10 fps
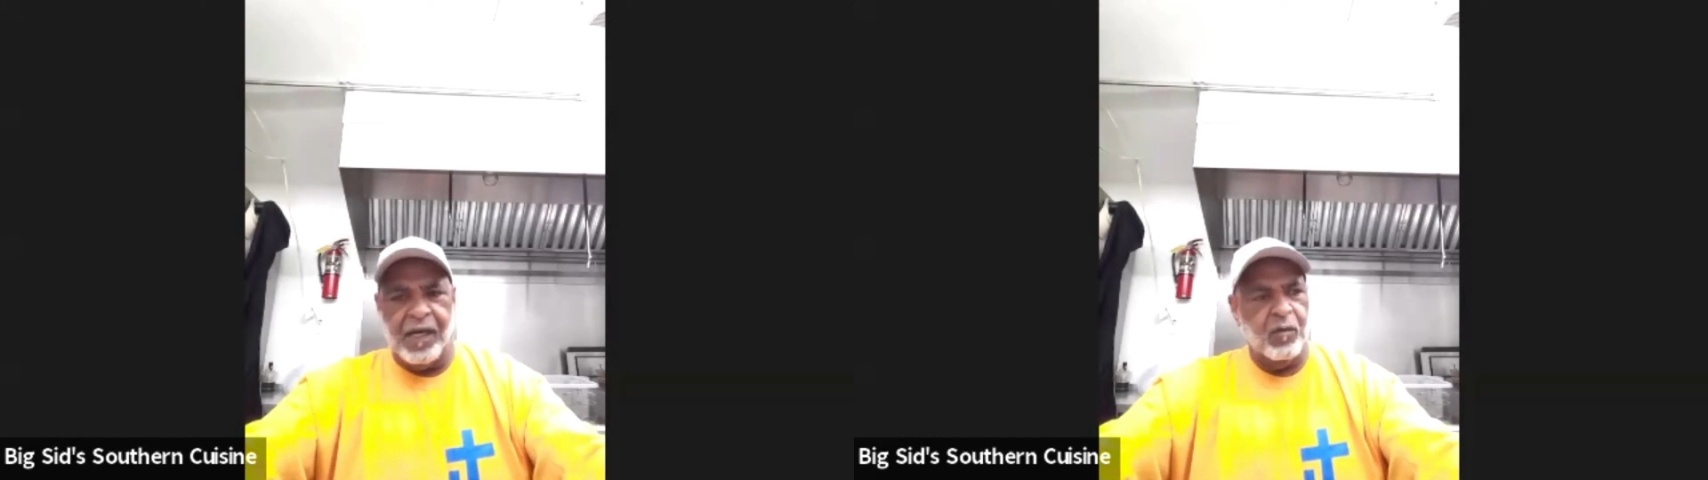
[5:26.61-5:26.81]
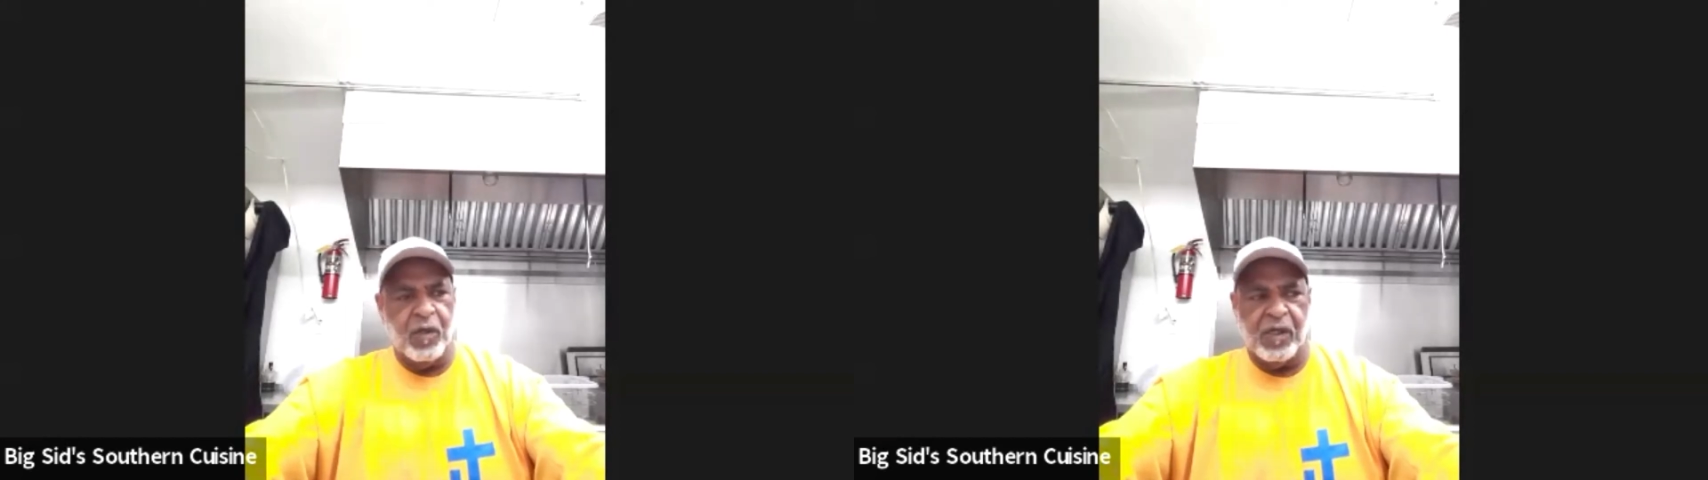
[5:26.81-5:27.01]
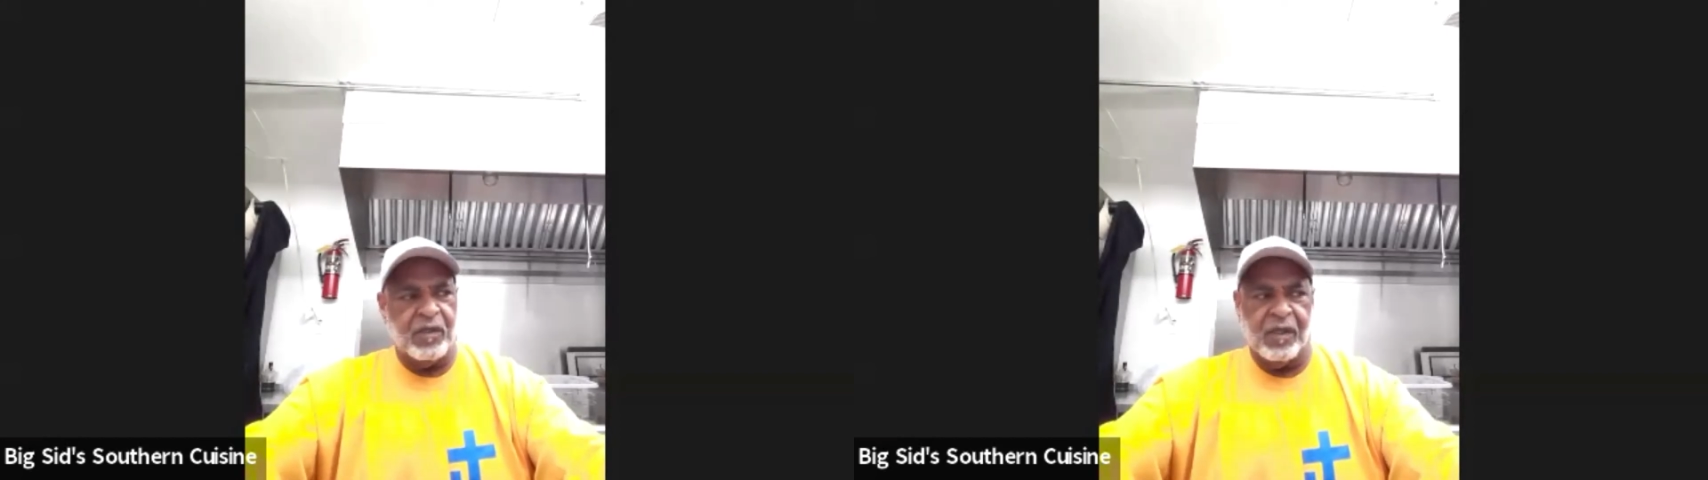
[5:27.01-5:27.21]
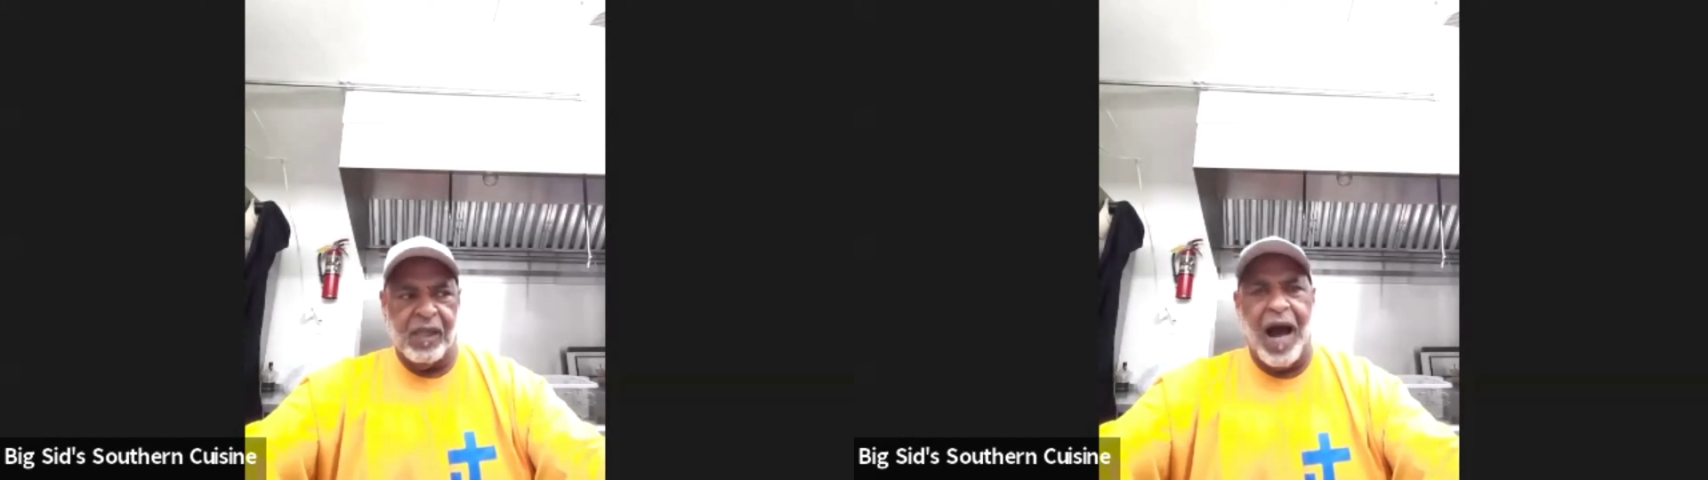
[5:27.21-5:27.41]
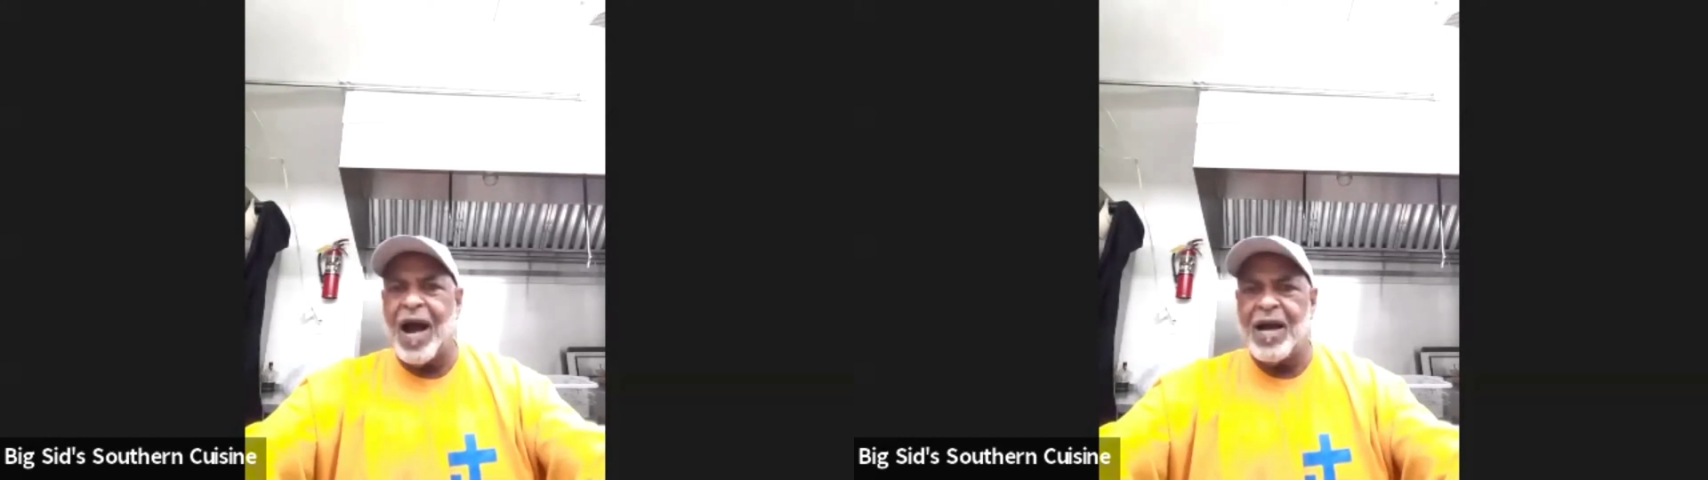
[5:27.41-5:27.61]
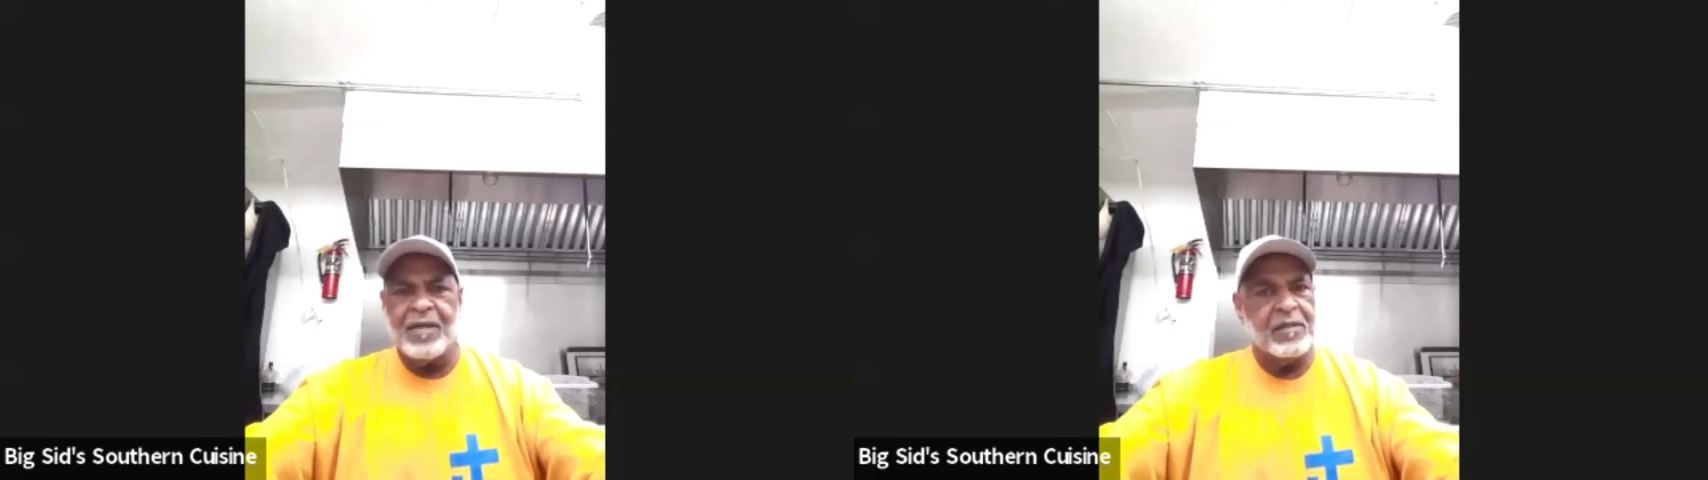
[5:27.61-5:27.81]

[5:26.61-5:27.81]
with lines.